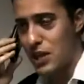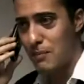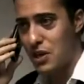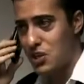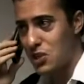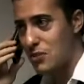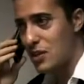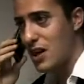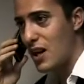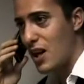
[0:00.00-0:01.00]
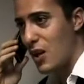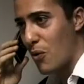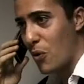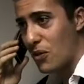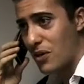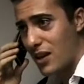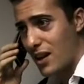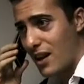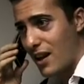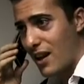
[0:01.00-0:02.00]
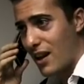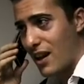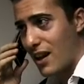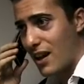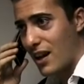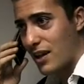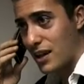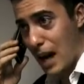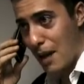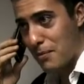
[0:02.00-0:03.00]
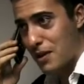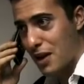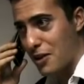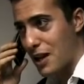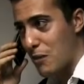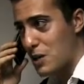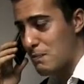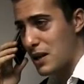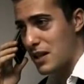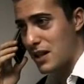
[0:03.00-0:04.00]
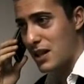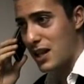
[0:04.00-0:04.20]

shall I meet you? What? Gap. Okay, which bit,